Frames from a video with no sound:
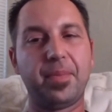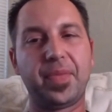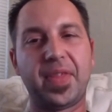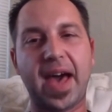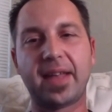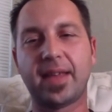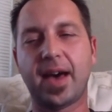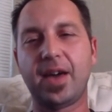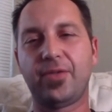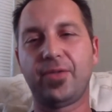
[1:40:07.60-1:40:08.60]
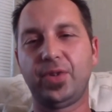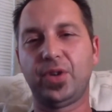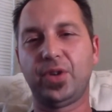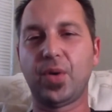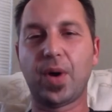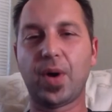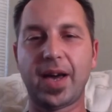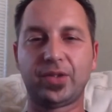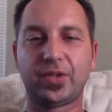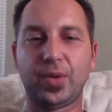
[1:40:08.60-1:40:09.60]
That knife, you know why I
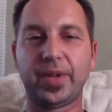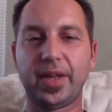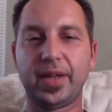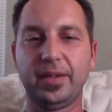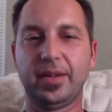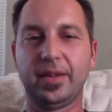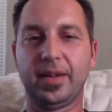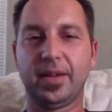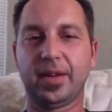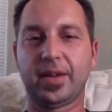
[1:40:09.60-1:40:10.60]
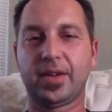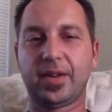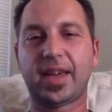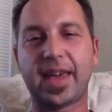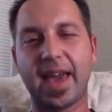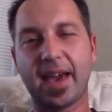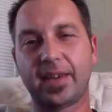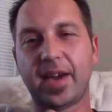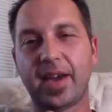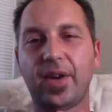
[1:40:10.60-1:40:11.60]
sold it? Because I can't
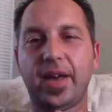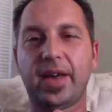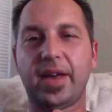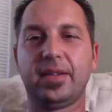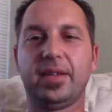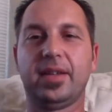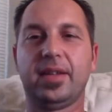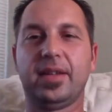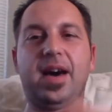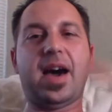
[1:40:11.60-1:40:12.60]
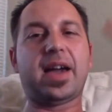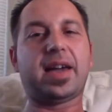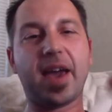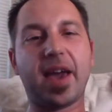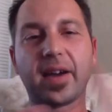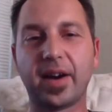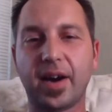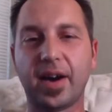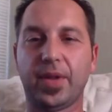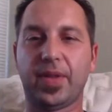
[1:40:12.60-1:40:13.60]
carry it. I can't cut
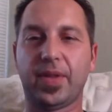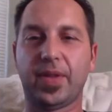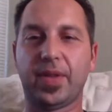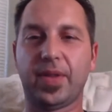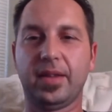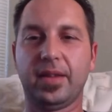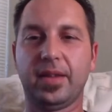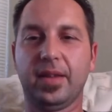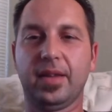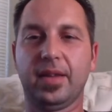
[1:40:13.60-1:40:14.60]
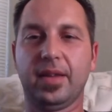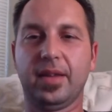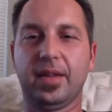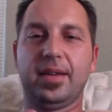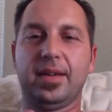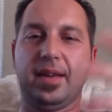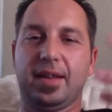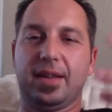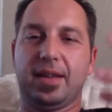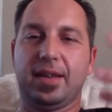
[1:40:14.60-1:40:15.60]
with it.
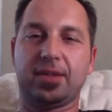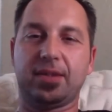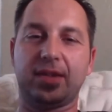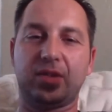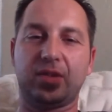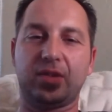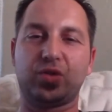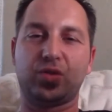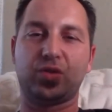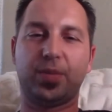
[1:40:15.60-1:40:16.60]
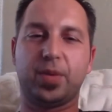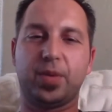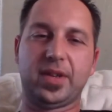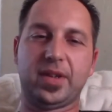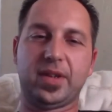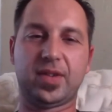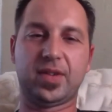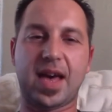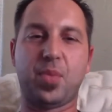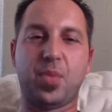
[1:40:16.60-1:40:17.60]
It's destroyed once it gets to
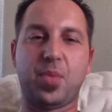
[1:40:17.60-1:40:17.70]
that point.